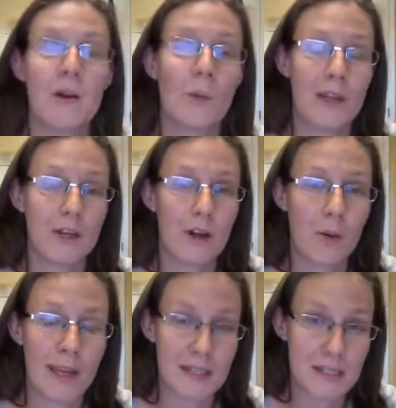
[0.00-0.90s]
When you
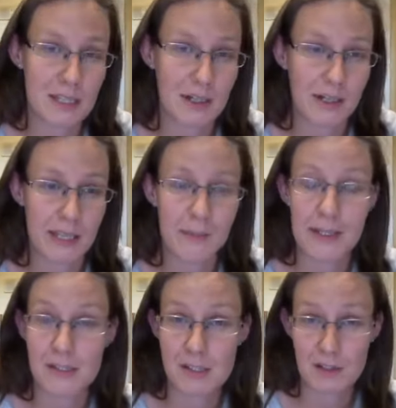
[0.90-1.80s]
go into your
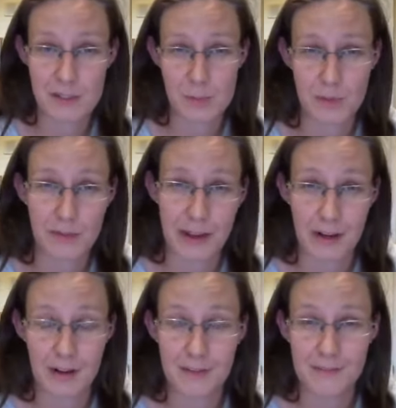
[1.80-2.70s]
email service
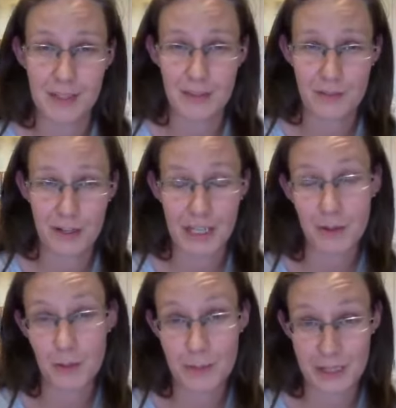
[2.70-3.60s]
provider,
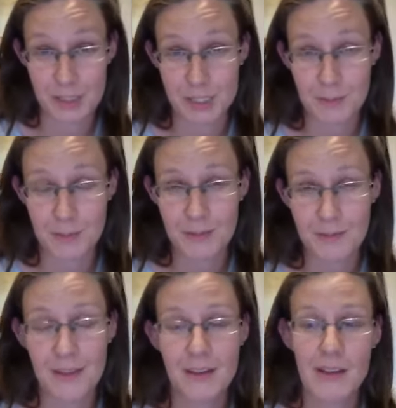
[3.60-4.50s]
ConvertKit or MailChimp,
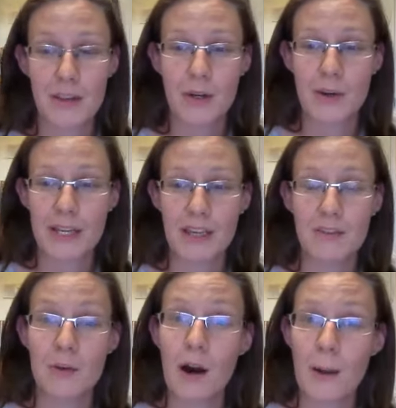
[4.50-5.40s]
they're going to
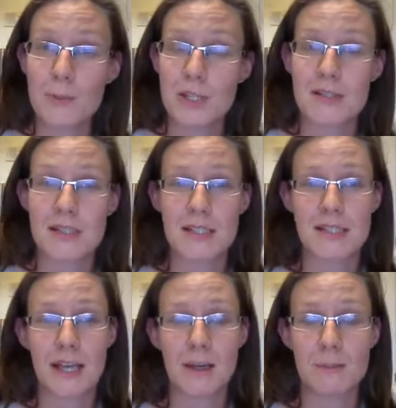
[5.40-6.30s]
give you options to
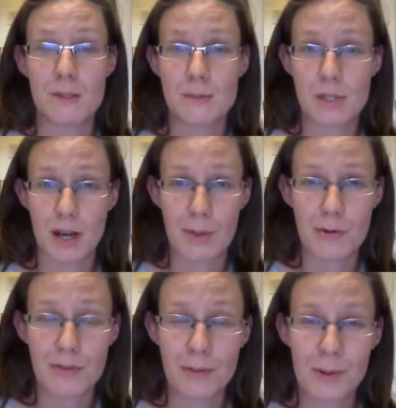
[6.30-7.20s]
set up
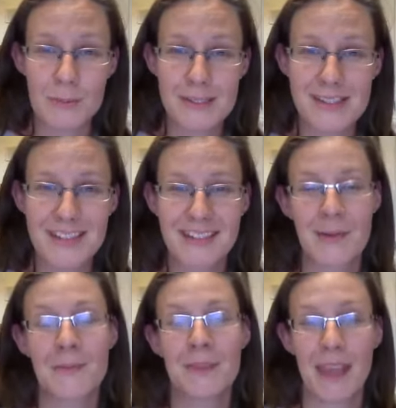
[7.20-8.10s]
subscriber forms
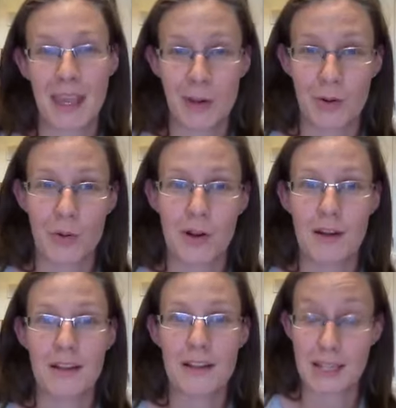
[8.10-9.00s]
and
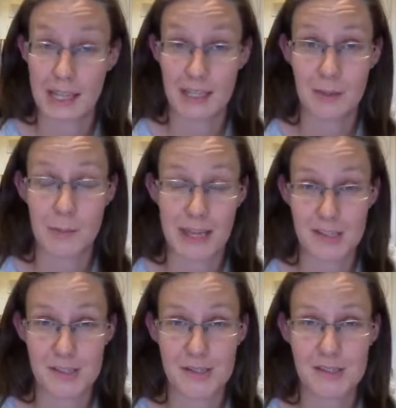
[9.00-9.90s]
or landing
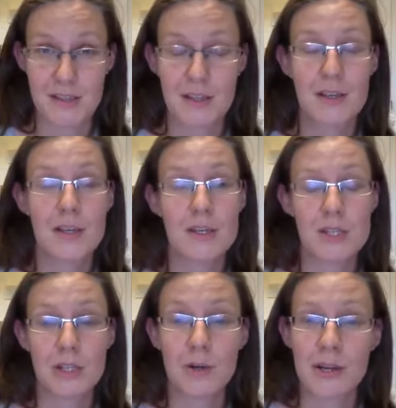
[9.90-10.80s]
pages.
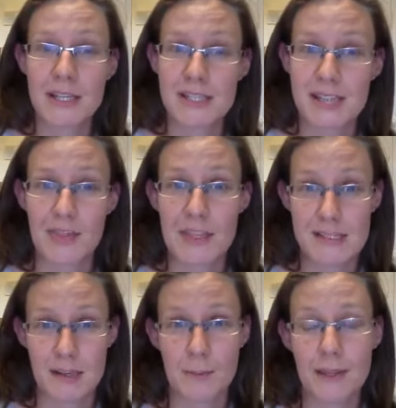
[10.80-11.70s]
So you're going to set
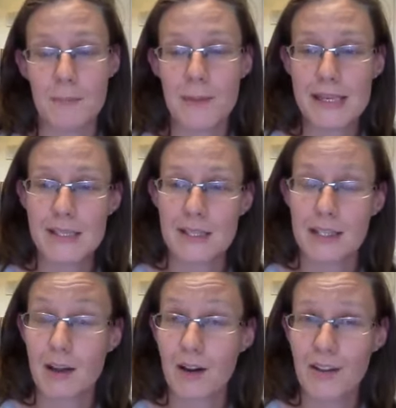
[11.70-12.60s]
these up. And
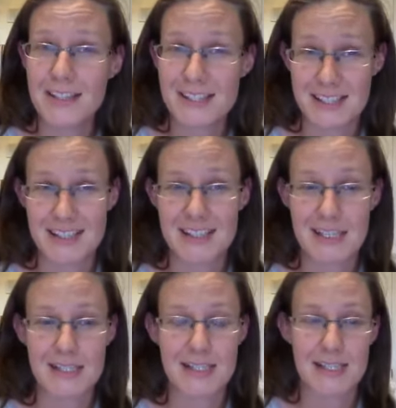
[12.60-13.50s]
basically all this is
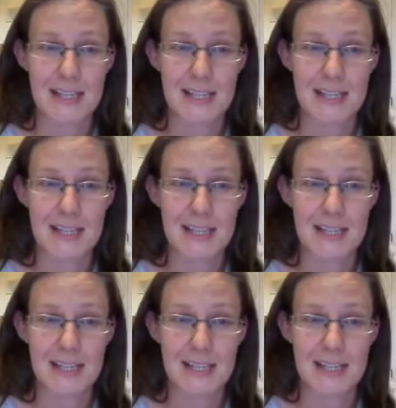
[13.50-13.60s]
it's